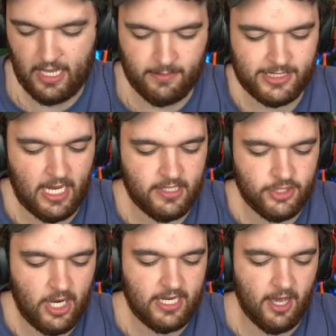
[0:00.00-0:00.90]
I'm st I
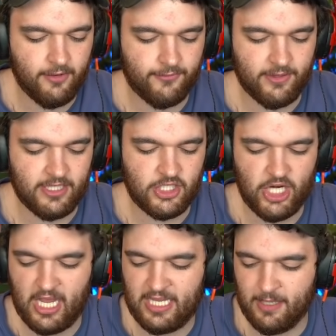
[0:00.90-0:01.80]
tried to hunt for this
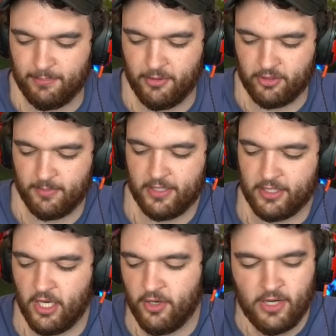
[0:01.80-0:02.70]
shiny in Pokemon
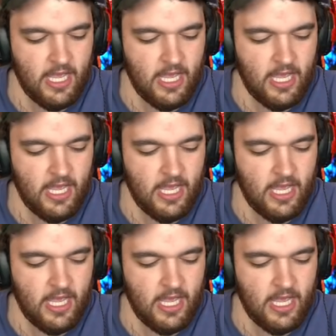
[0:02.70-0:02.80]
Go,